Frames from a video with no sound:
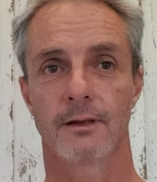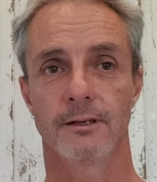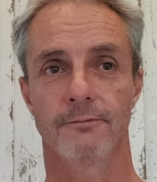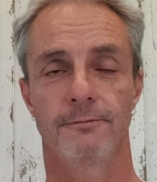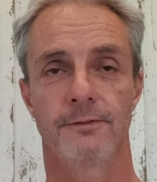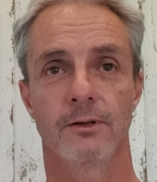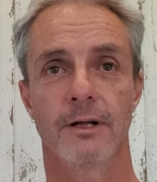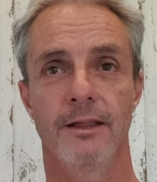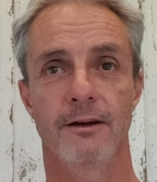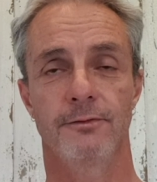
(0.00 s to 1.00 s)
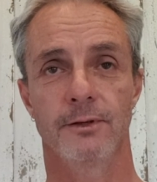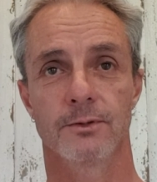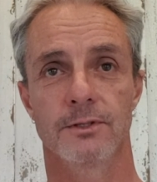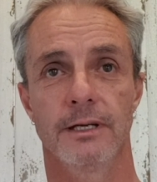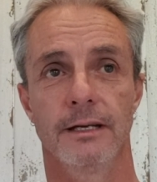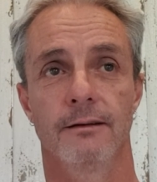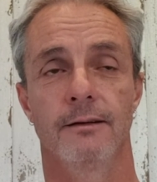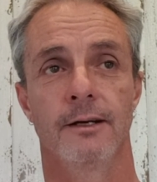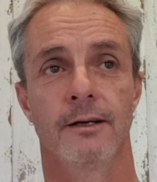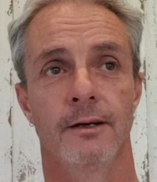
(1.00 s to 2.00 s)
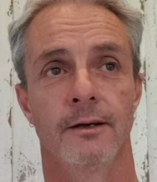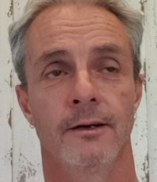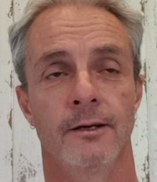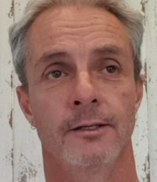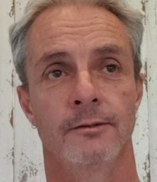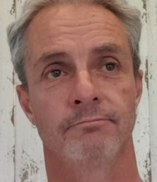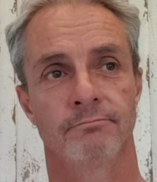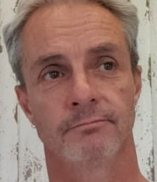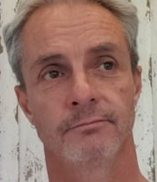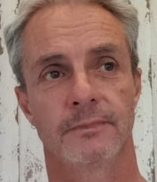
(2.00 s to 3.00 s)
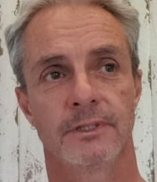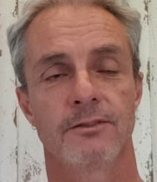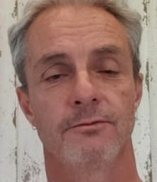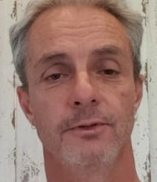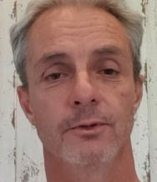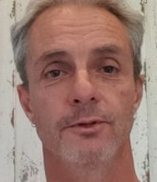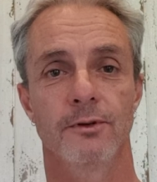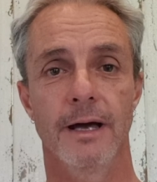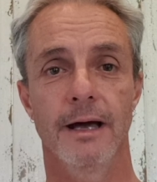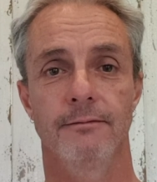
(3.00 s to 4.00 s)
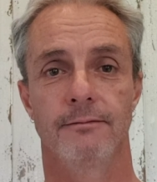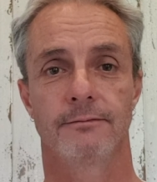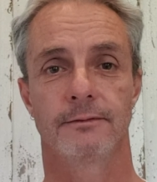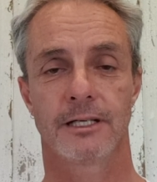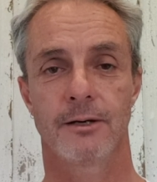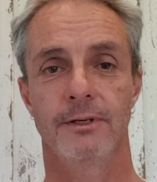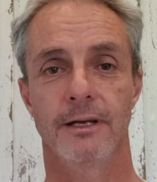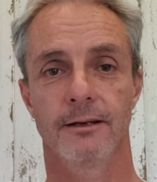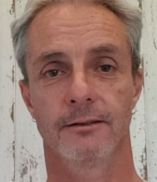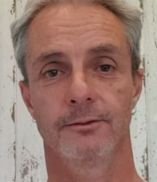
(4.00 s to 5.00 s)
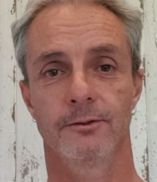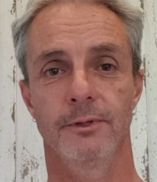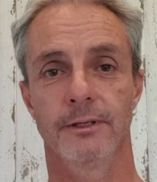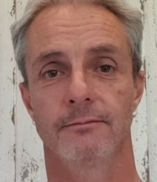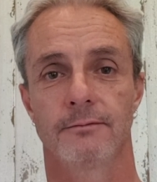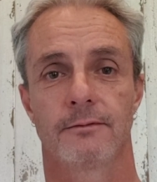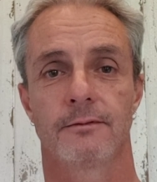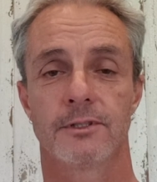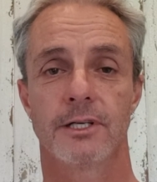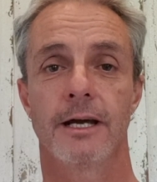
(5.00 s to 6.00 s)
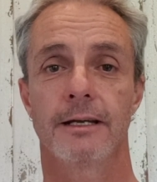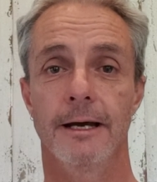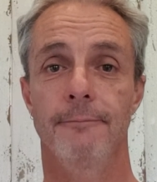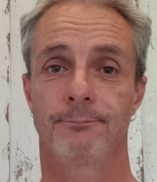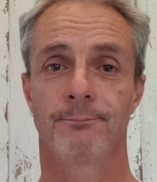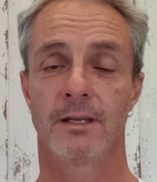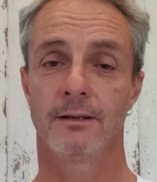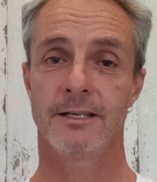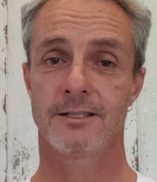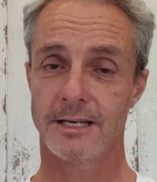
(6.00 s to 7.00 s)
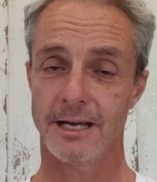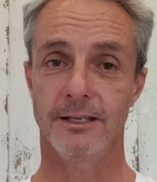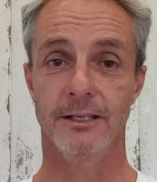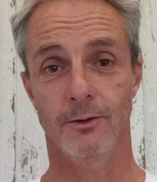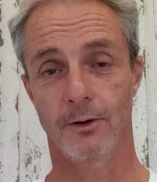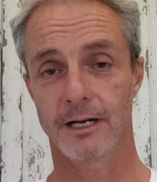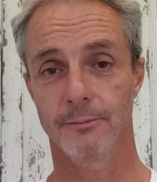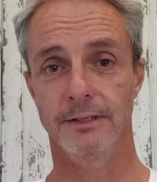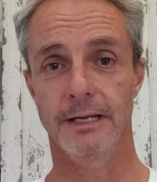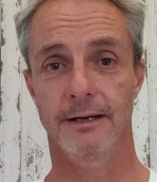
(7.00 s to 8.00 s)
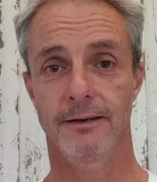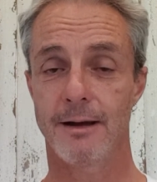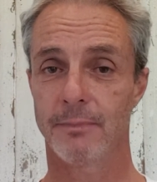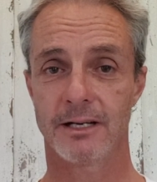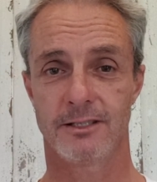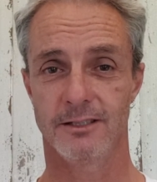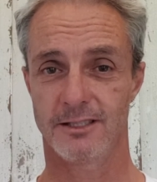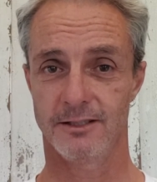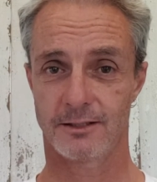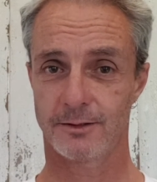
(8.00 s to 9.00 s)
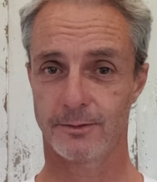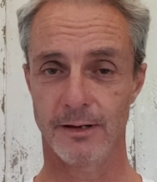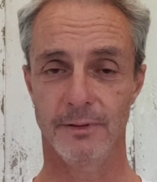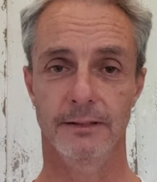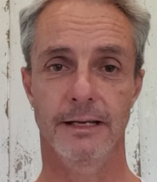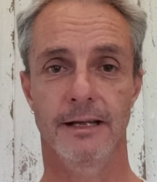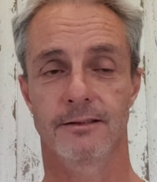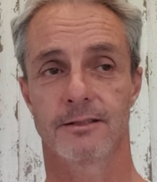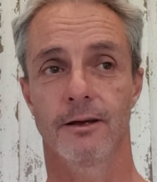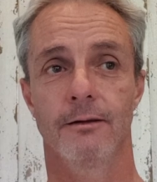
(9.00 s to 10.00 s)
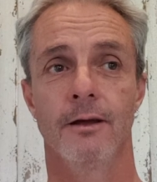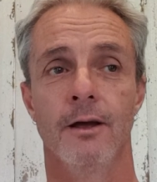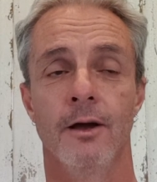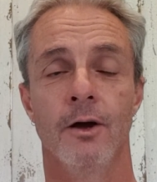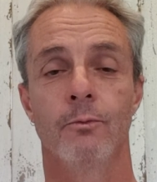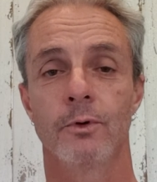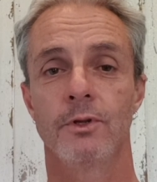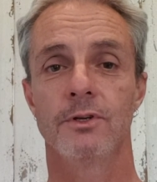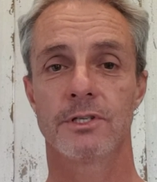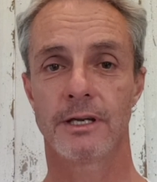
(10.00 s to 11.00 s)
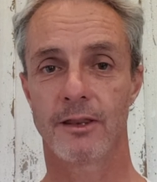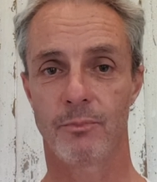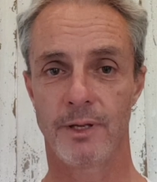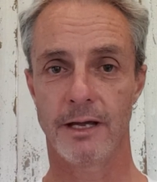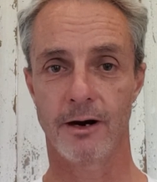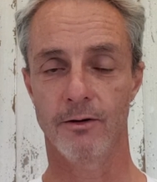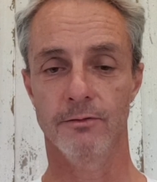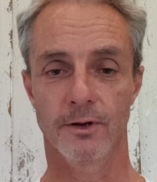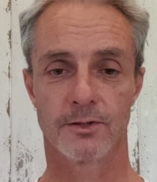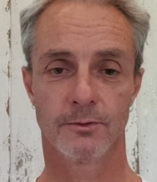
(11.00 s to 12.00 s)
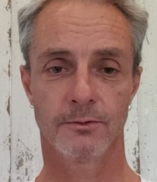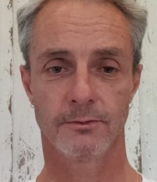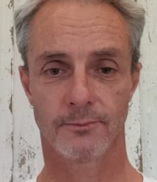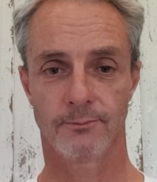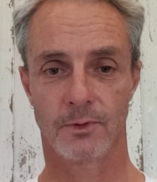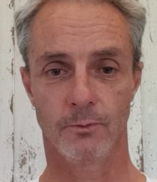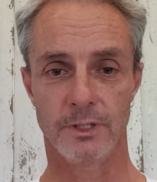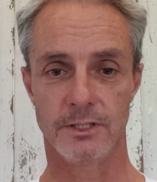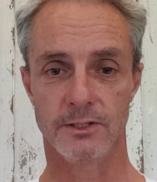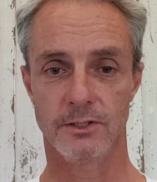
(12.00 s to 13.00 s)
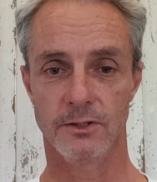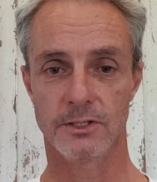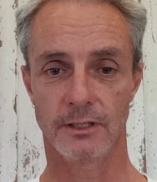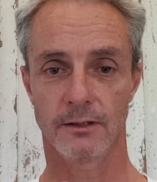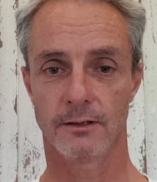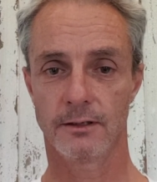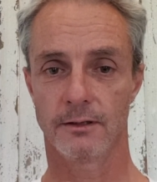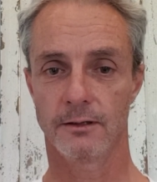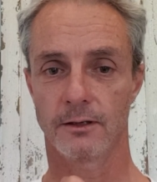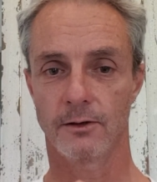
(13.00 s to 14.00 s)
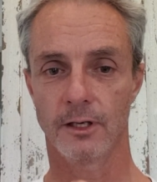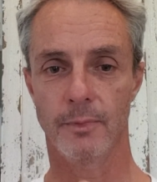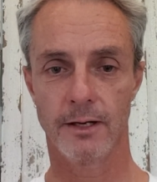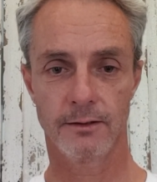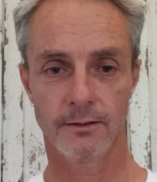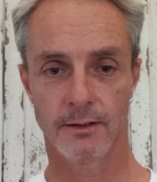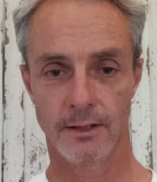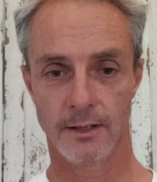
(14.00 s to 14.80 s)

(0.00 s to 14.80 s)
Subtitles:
And feel how that feels again. It doesn't feel too bad. Coming down a little bit. So okay, let's say that you're not coming down that much, it's just creeping down. So we'll use another PR reversal, which is using the collarbone.